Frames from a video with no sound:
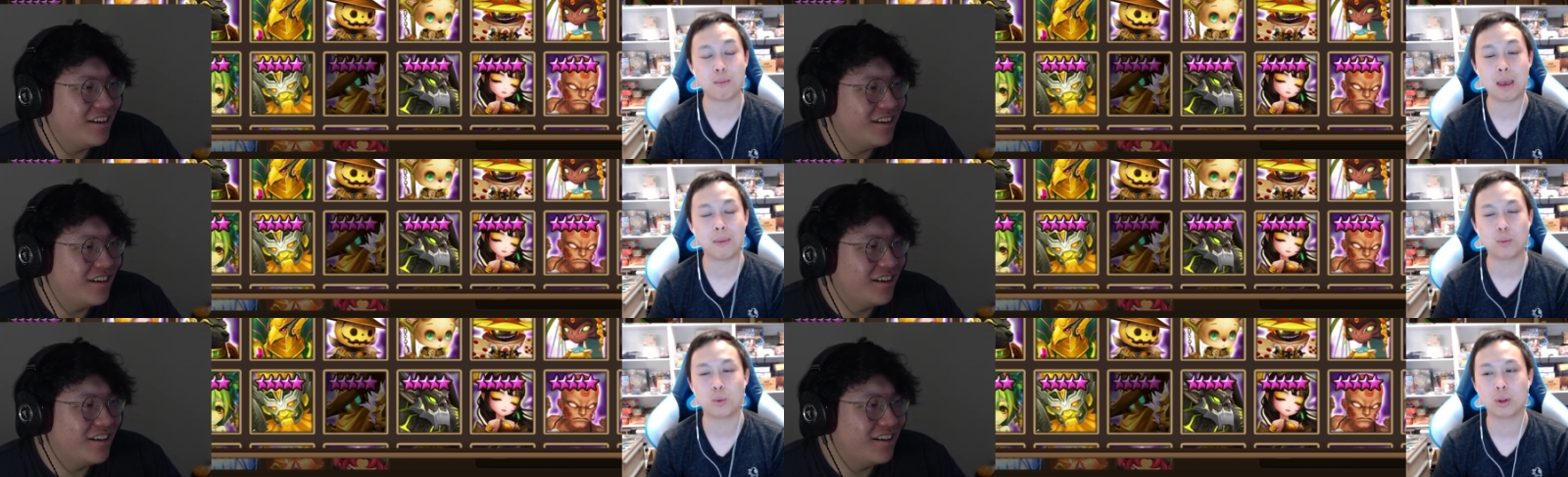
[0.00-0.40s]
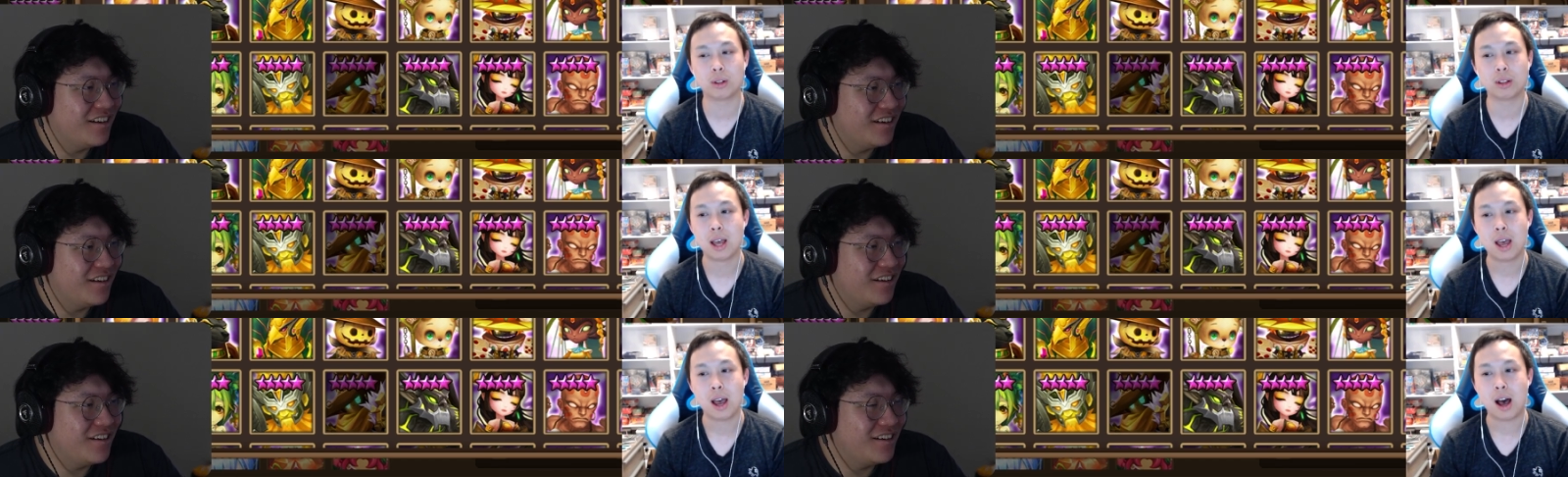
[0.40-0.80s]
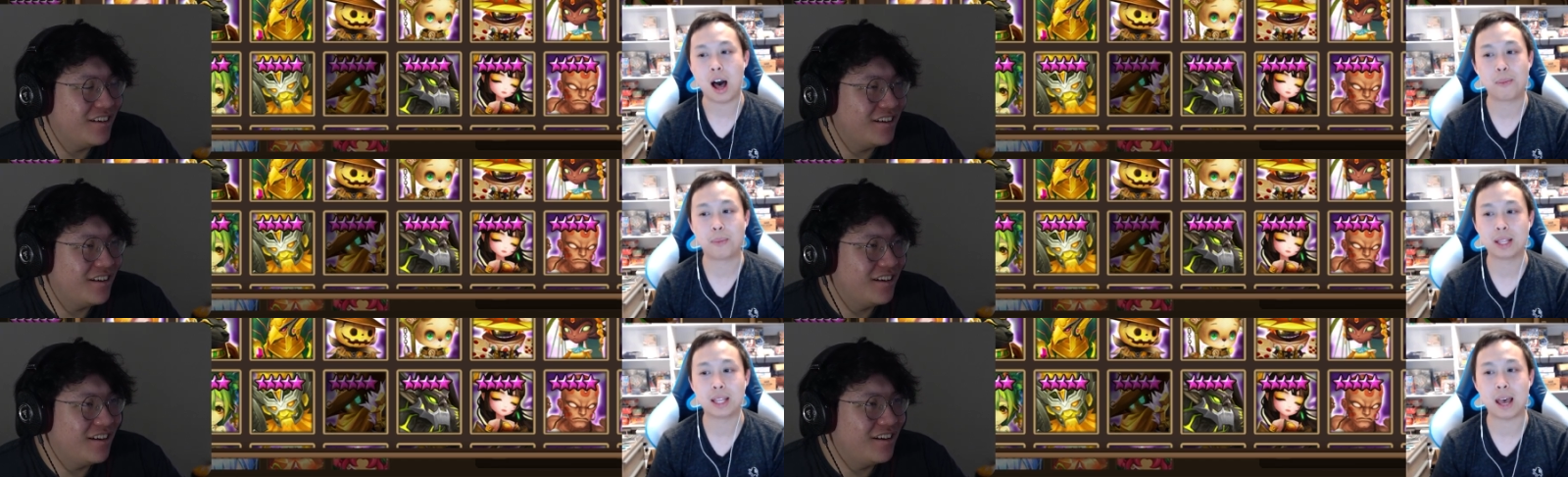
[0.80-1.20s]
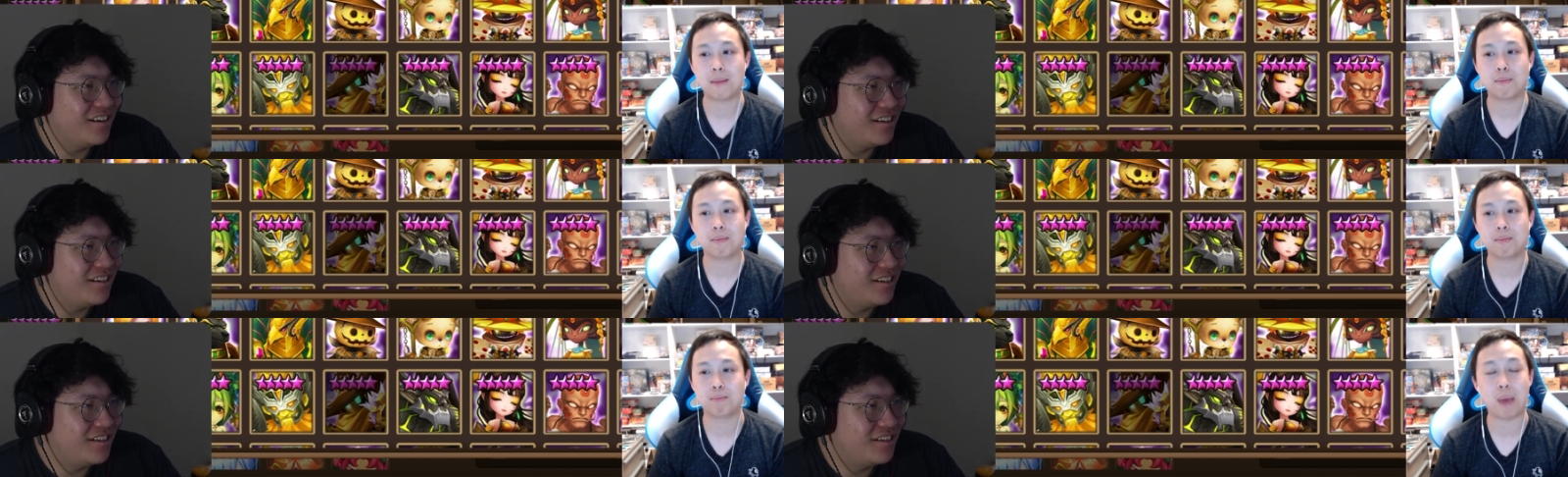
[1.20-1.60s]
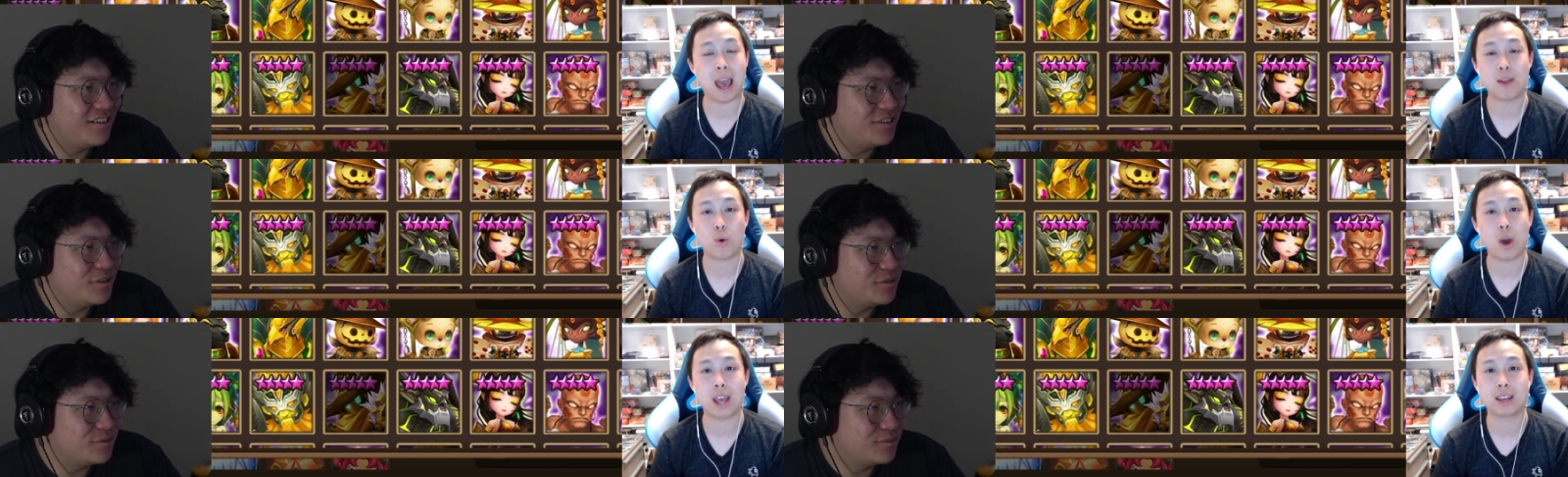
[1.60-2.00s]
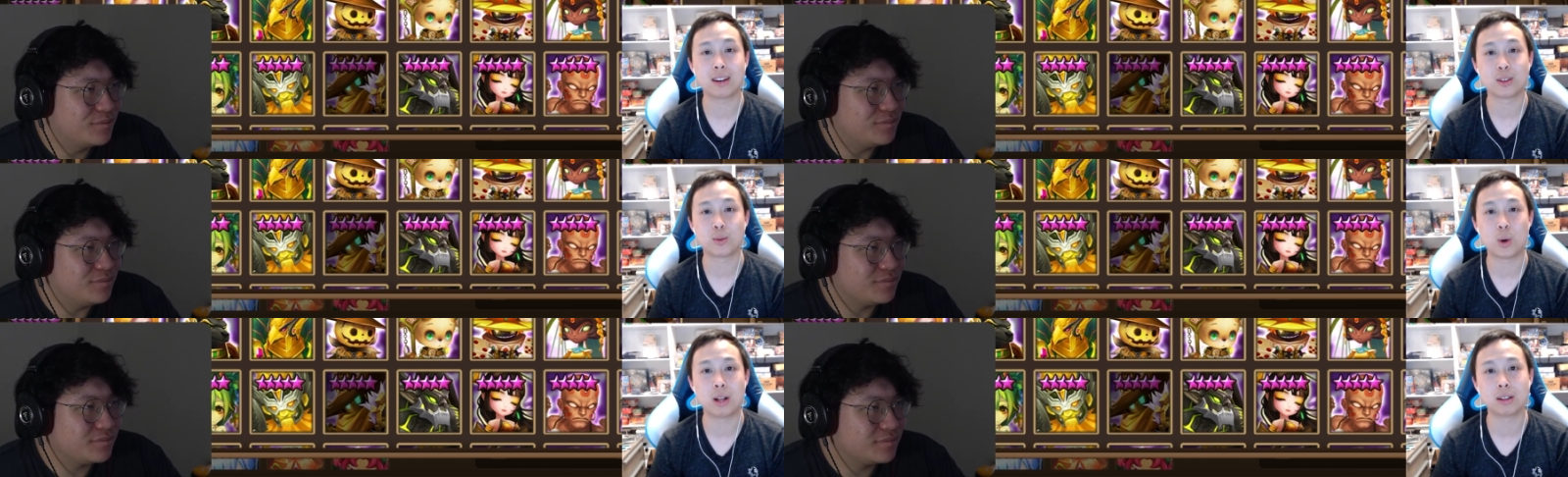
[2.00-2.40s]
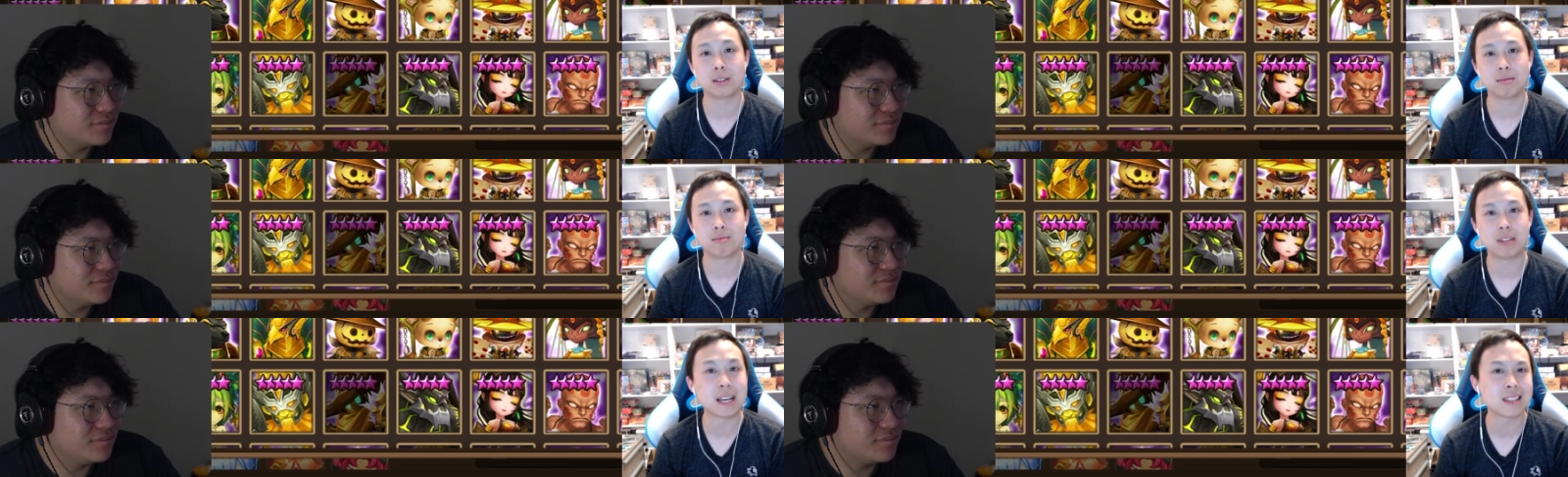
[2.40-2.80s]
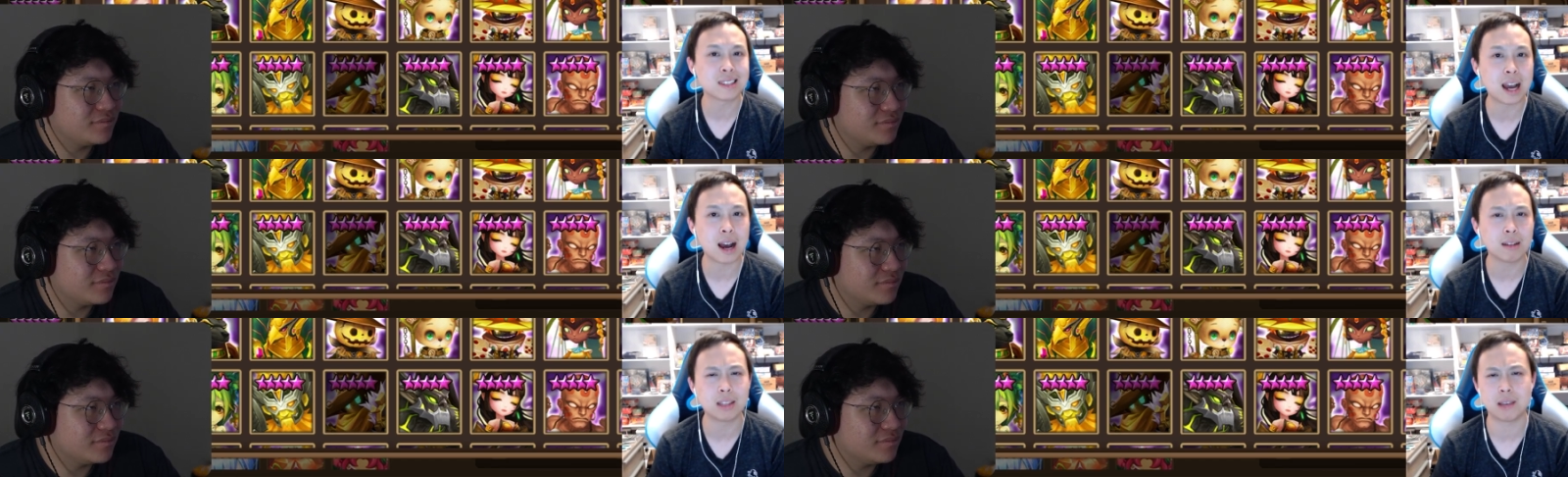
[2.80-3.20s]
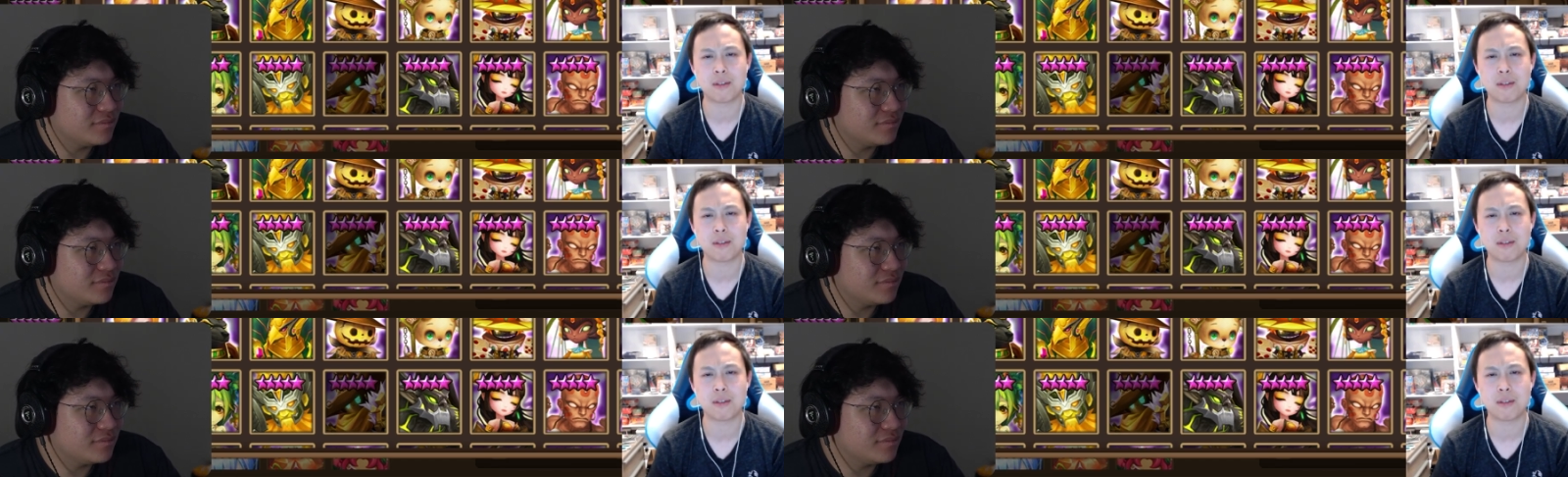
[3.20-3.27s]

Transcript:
Speaker 1: Maybe we'll hop on that bandwagon as well and test it out,